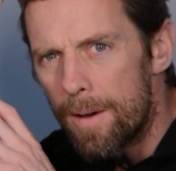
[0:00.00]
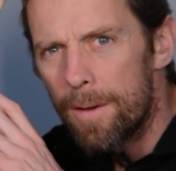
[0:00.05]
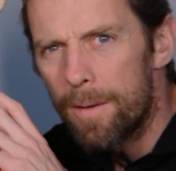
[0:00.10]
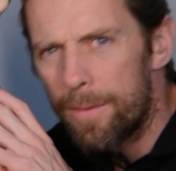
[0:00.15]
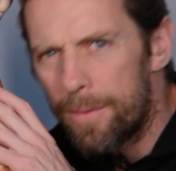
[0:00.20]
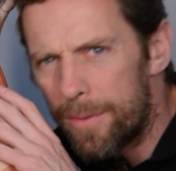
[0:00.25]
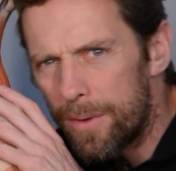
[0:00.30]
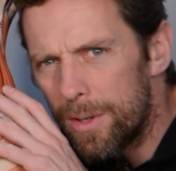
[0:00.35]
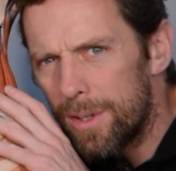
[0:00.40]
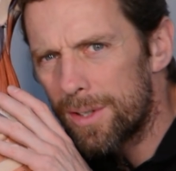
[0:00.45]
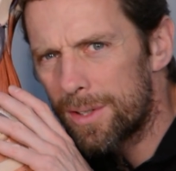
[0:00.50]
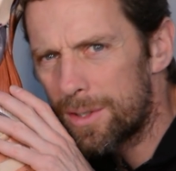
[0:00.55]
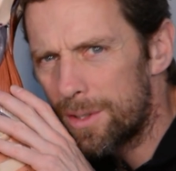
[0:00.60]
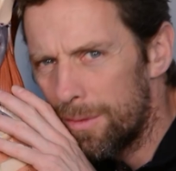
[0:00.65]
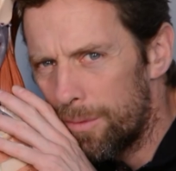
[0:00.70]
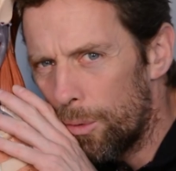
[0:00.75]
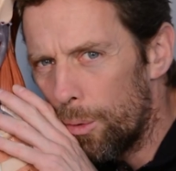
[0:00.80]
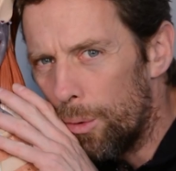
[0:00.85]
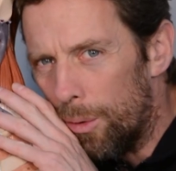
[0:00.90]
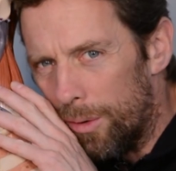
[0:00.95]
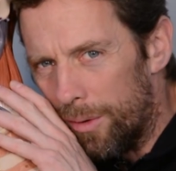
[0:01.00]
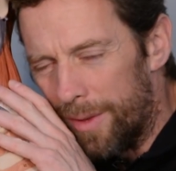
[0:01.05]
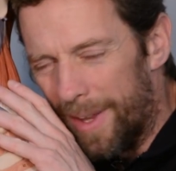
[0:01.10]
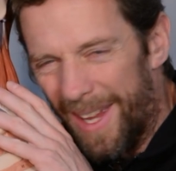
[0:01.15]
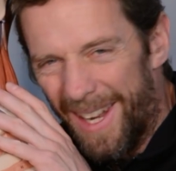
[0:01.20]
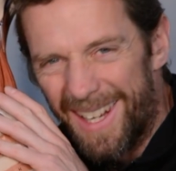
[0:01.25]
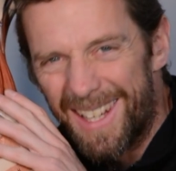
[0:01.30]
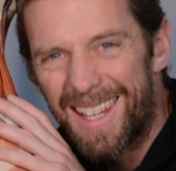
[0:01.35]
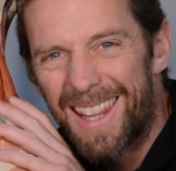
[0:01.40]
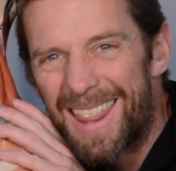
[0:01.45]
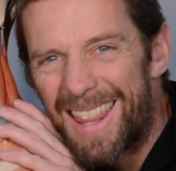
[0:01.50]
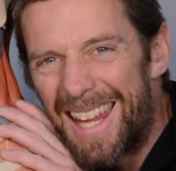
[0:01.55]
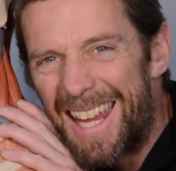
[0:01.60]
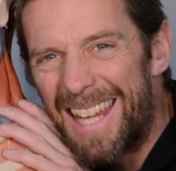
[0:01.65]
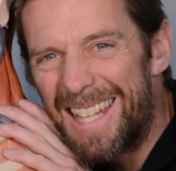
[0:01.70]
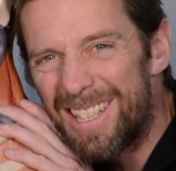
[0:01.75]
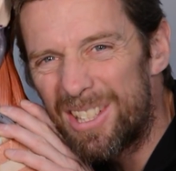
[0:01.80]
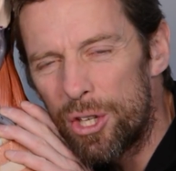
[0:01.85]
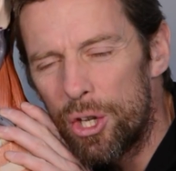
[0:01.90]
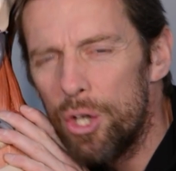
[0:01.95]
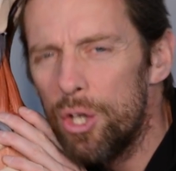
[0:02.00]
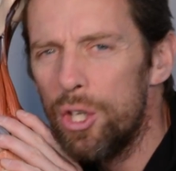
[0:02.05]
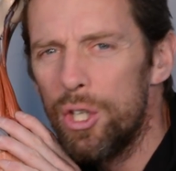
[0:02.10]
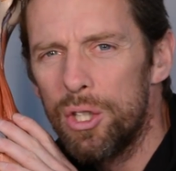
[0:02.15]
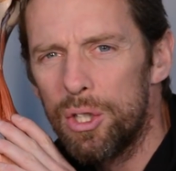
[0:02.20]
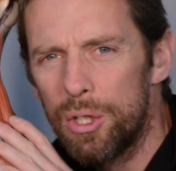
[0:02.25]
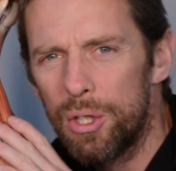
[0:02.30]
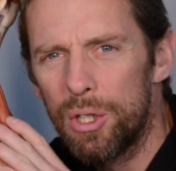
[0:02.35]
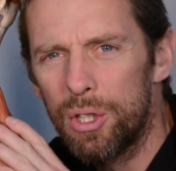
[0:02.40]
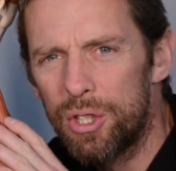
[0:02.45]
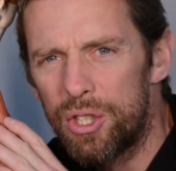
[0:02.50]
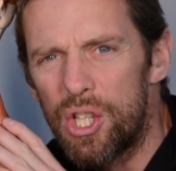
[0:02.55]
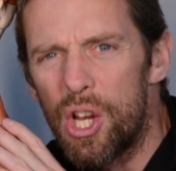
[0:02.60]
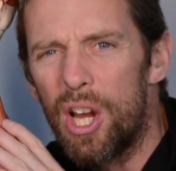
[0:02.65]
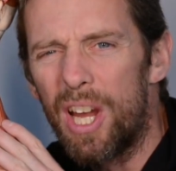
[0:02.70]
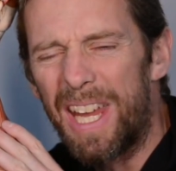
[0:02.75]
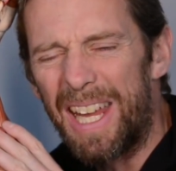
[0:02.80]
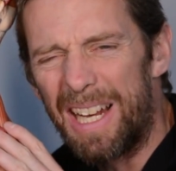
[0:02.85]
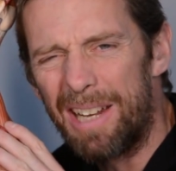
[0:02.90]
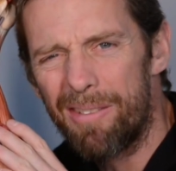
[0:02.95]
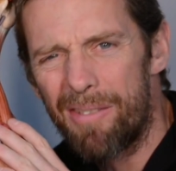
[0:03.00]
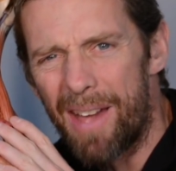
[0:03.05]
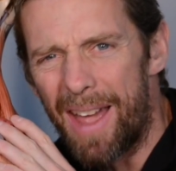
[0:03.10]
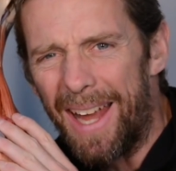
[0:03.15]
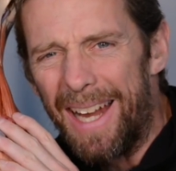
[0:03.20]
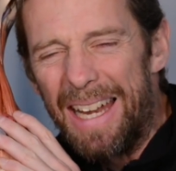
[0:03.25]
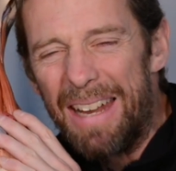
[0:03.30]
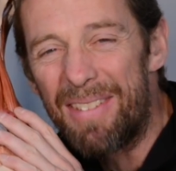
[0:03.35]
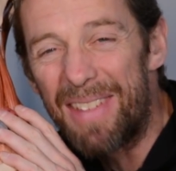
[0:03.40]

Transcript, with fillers: First of all then, the internal jugular vein.